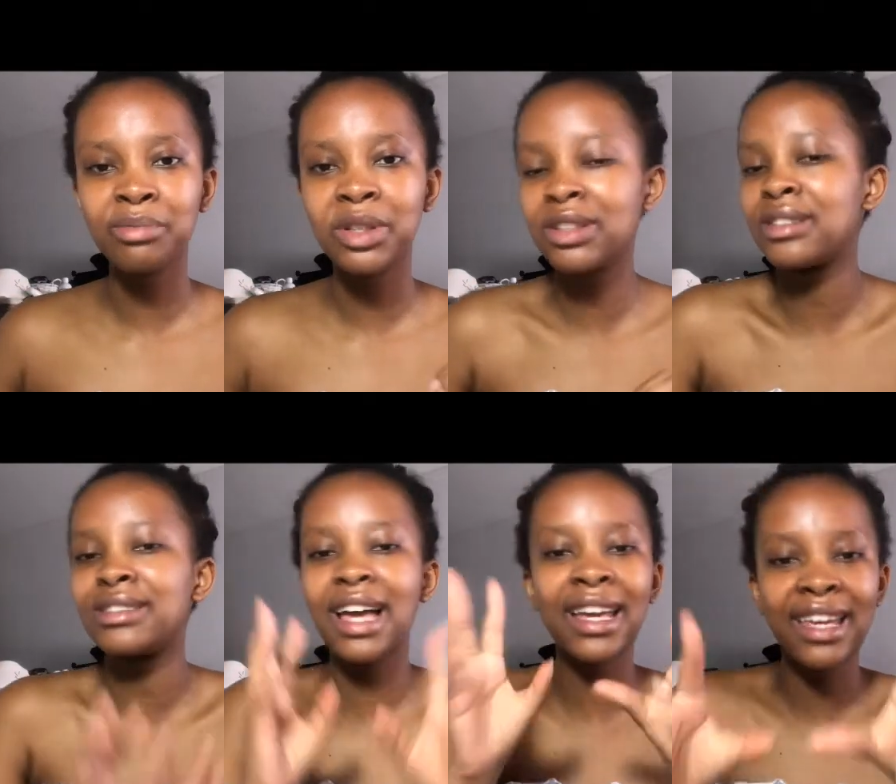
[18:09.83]
because
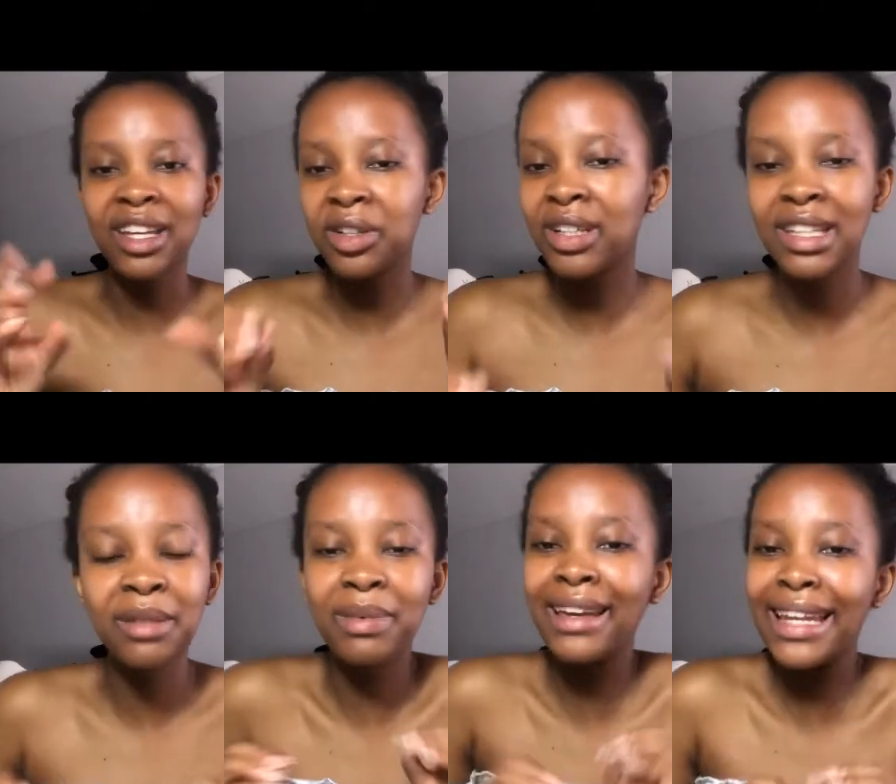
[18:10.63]
I cannot
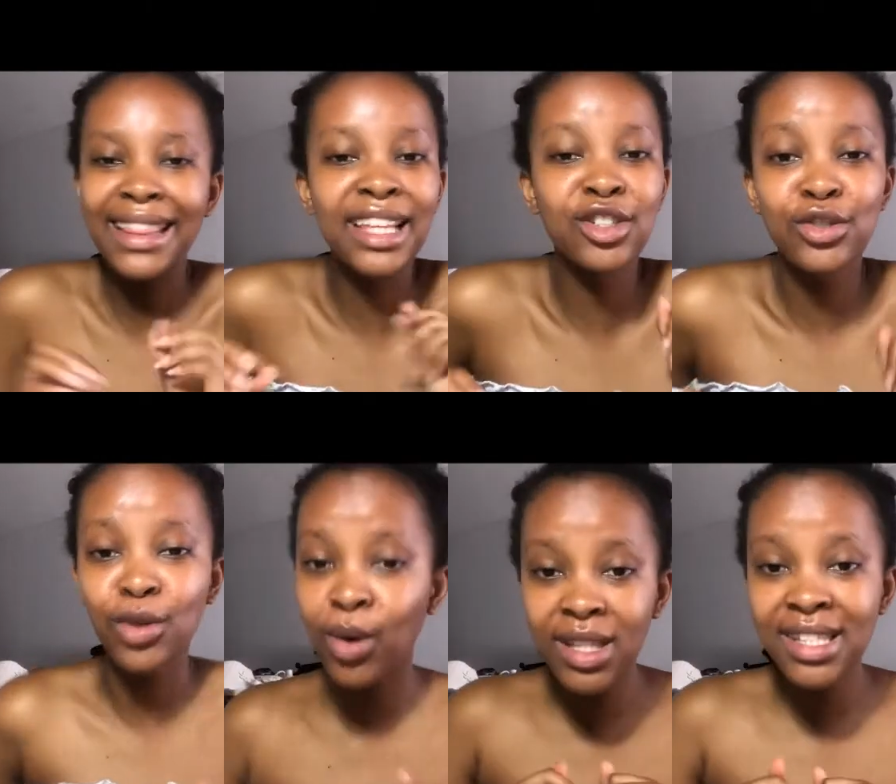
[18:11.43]
keep anything
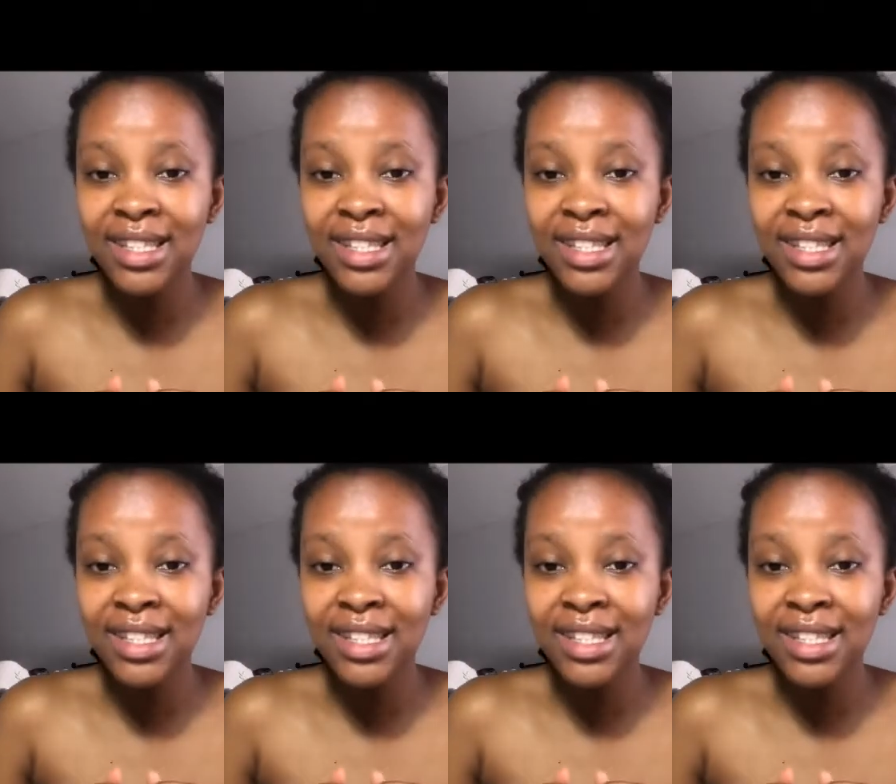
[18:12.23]
short.